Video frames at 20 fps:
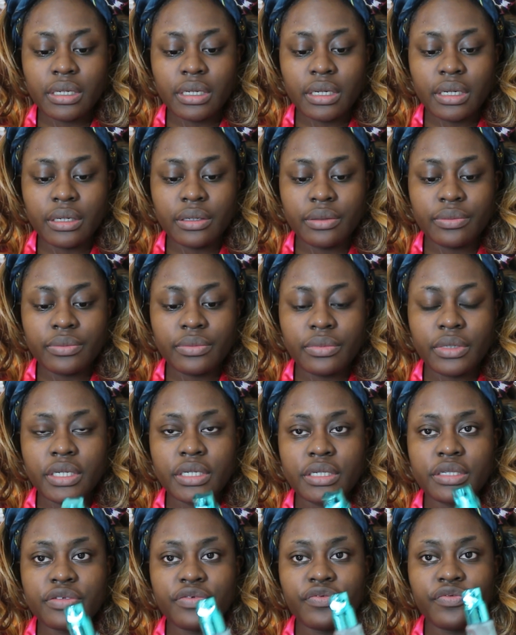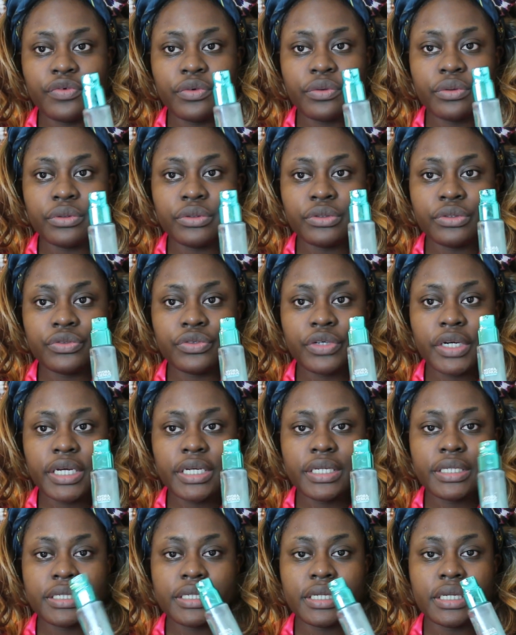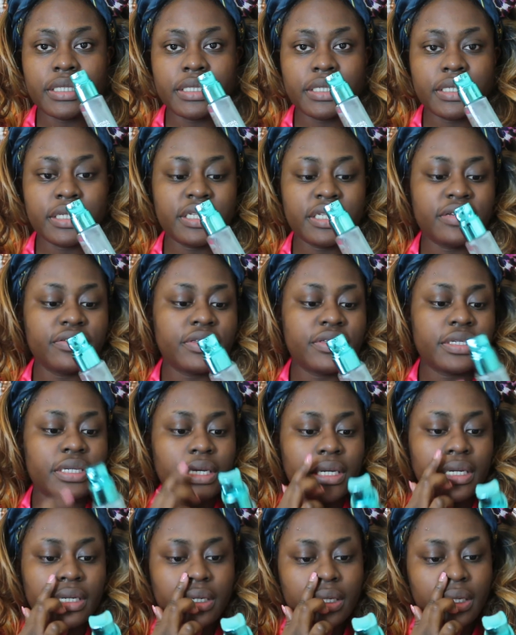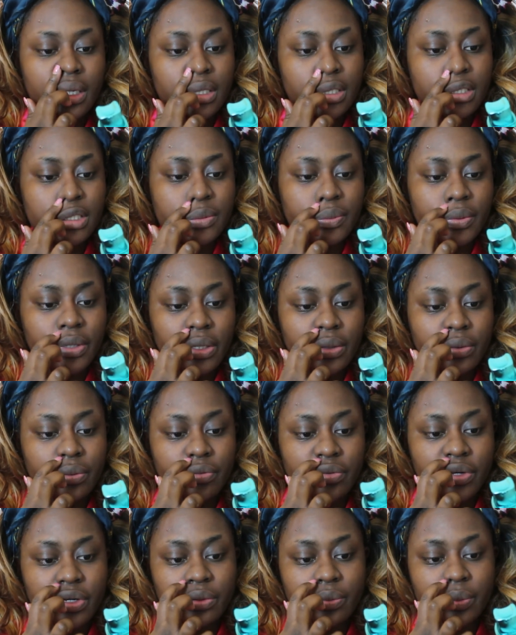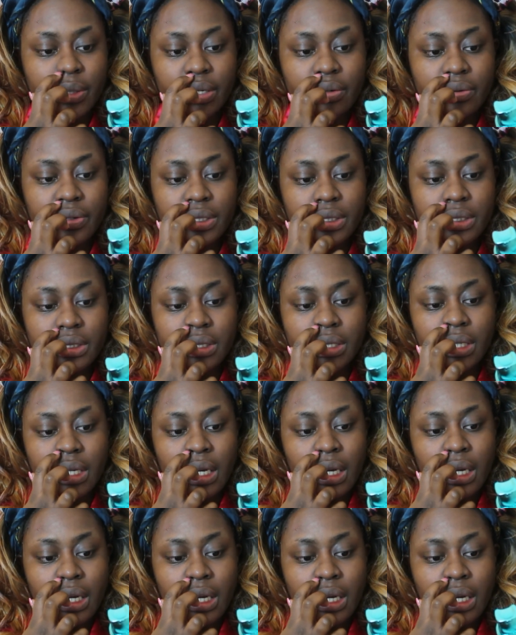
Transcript: It's for dry and sensitive skin, and it's by L'Oreal Paris.